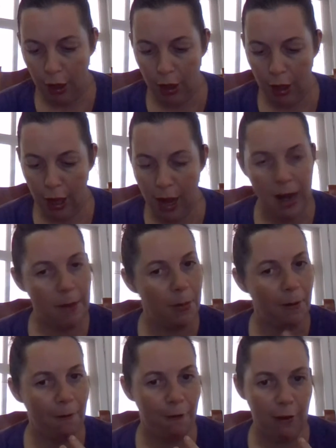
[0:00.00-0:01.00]
and the
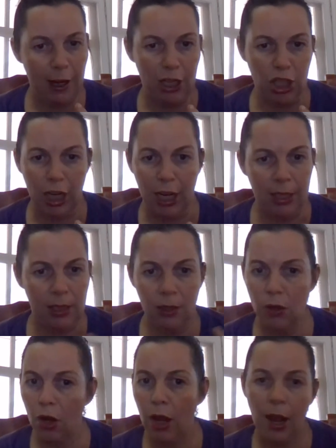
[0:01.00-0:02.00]
freesia. It's
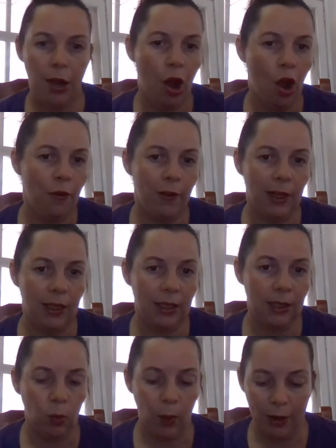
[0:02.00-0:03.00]
not an overly
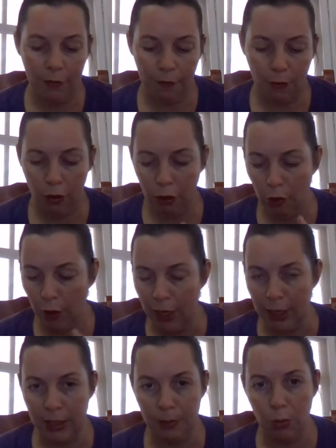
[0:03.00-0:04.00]
sweet floral,
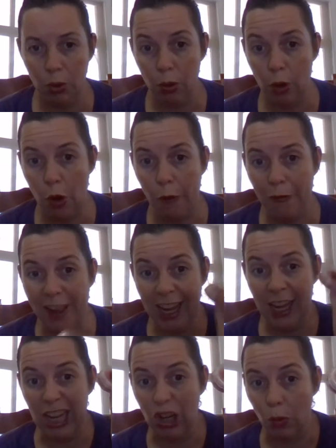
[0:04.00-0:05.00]
it's more of a
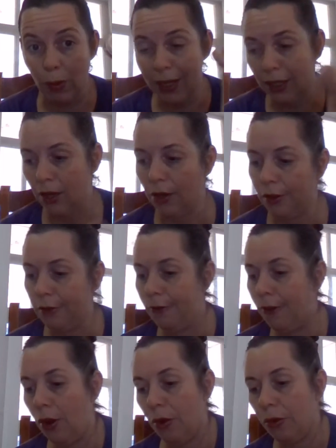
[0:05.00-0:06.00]
green note
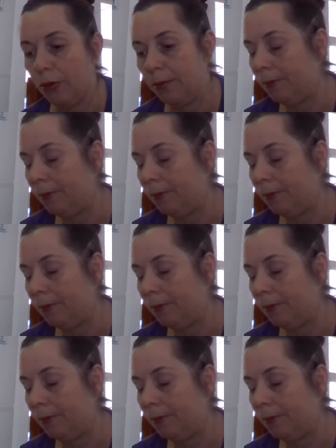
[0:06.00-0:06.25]
floral.